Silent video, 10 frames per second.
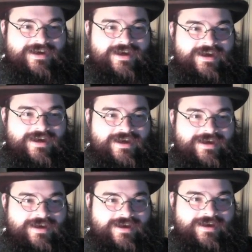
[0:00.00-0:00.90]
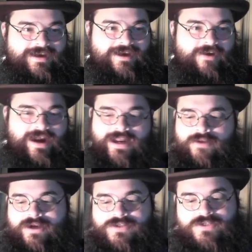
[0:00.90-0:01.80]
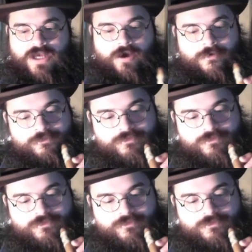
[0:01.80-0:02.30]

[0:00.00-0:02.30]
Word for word: uh, all right, anyway, so